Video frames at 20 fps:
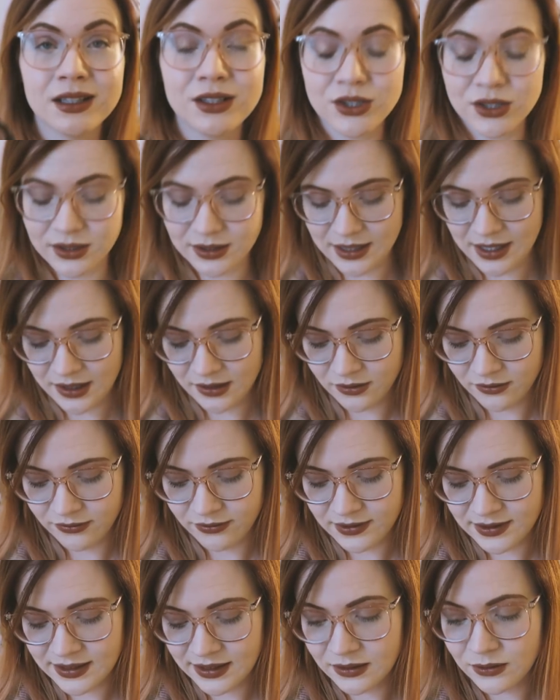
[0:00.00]
They just kind of
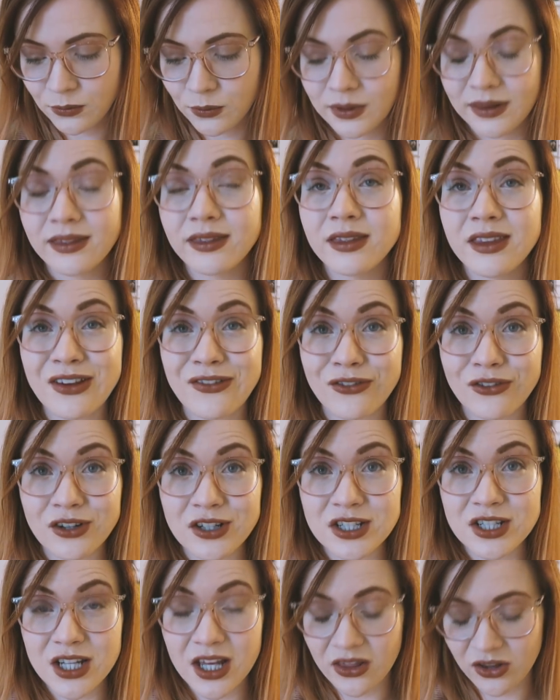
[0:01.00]
sit with
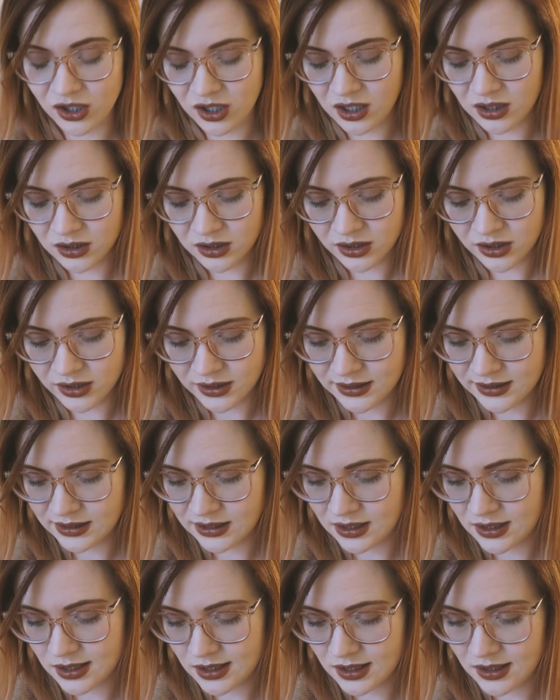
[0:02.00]
different other
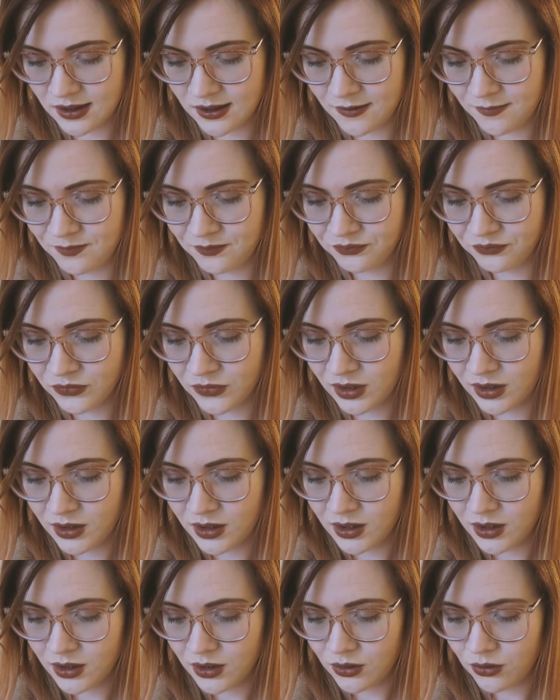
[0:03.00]
colors.
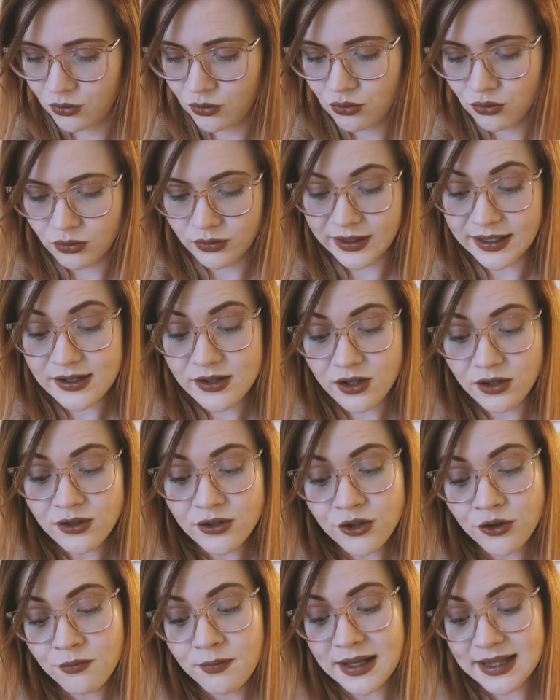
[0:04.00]
Ooh, there's
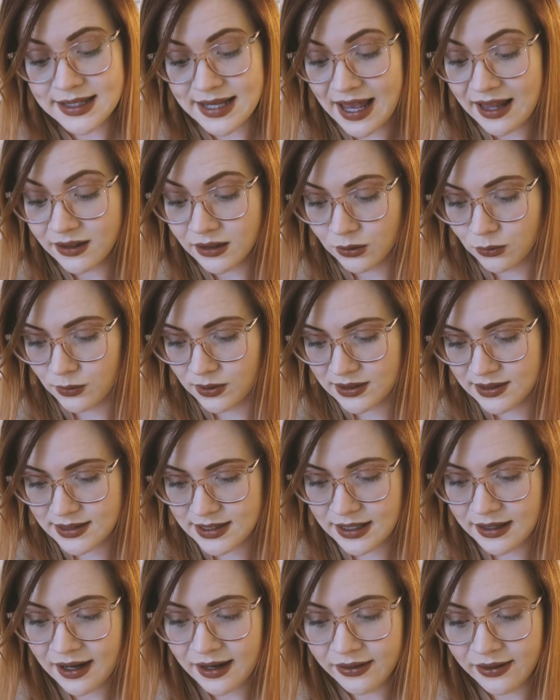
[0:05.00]
also metallic
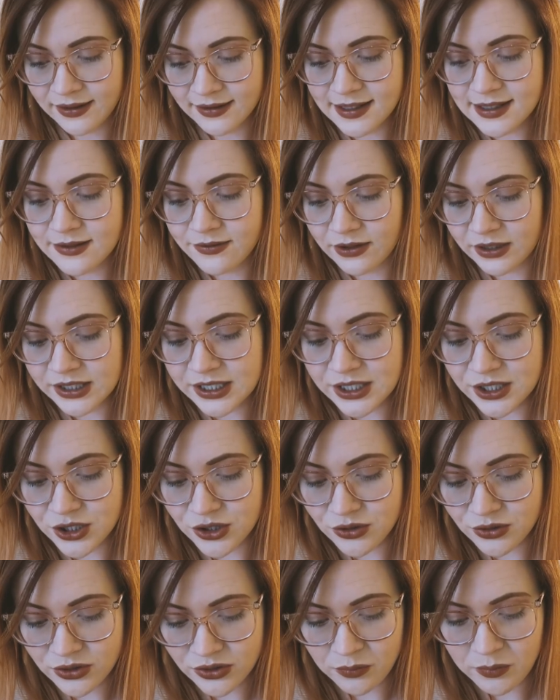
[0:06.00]
ones, and I think that's very
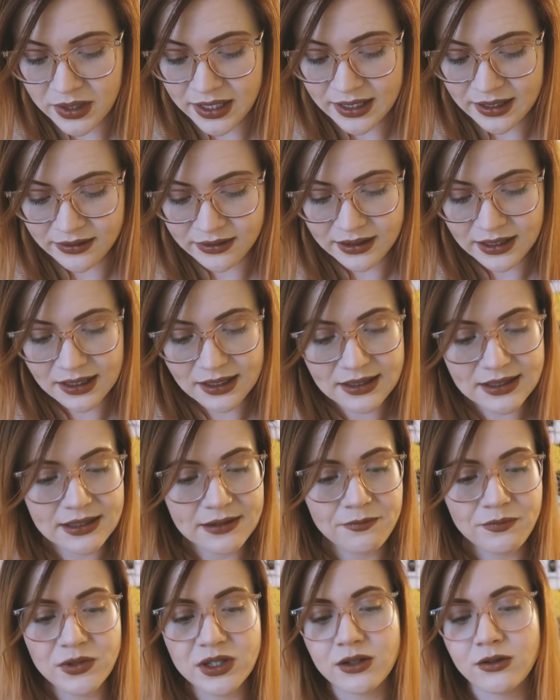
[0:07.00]
new to me in
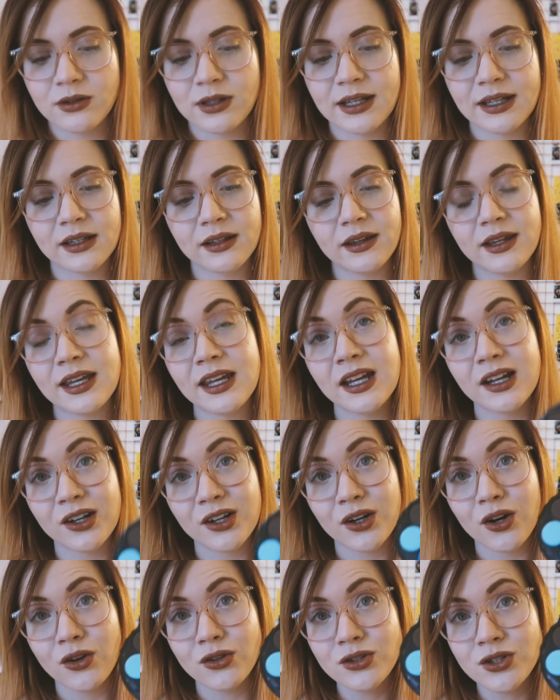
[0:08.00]
these. So like
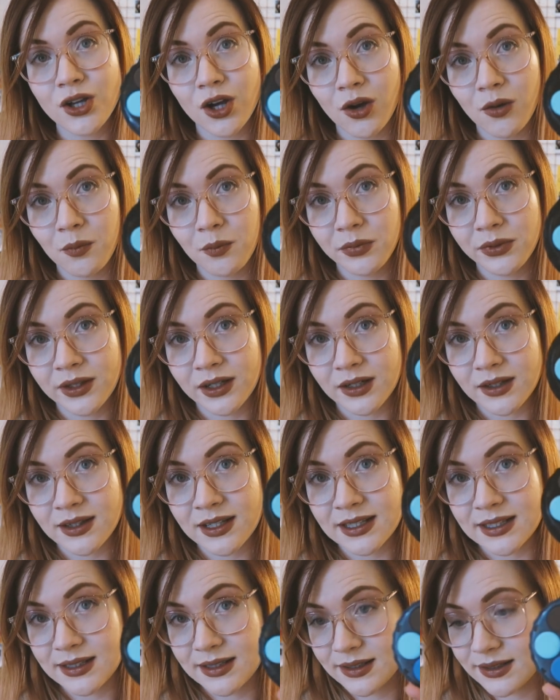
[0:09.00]
here on top,
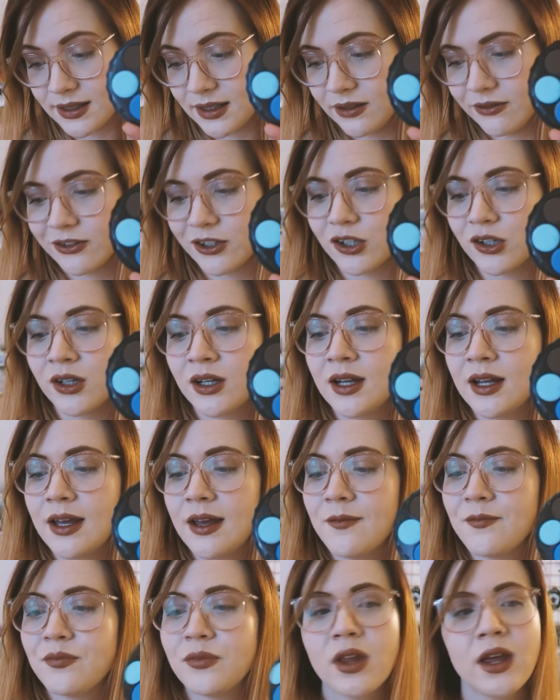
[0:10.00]
this is a silver,
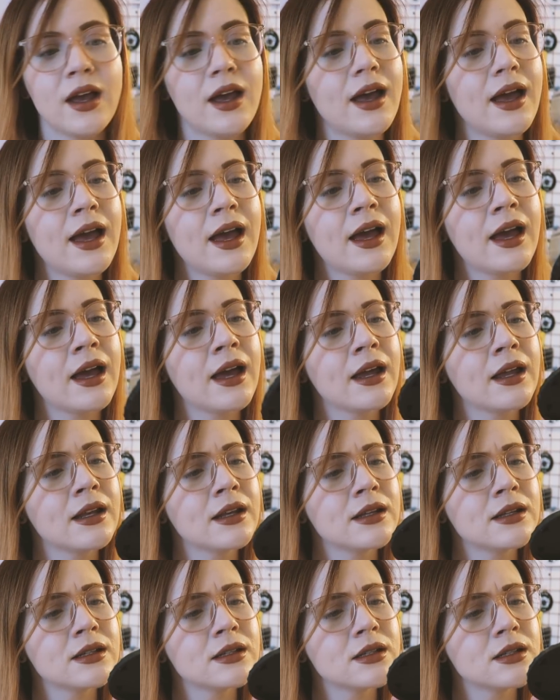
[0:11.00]

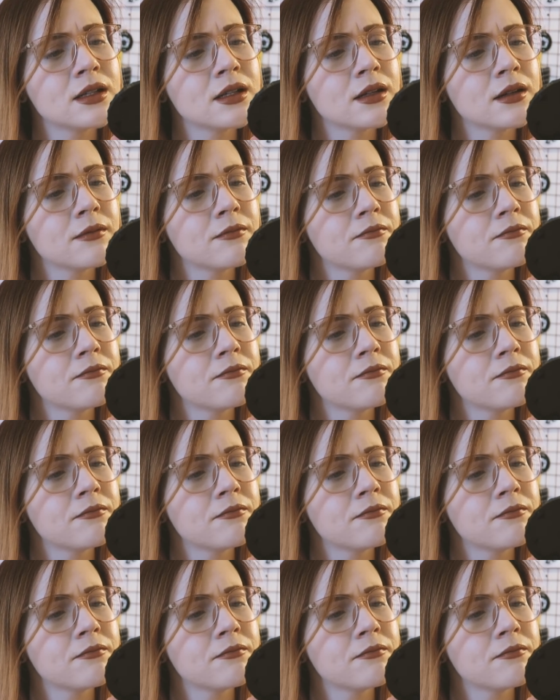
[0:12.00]
and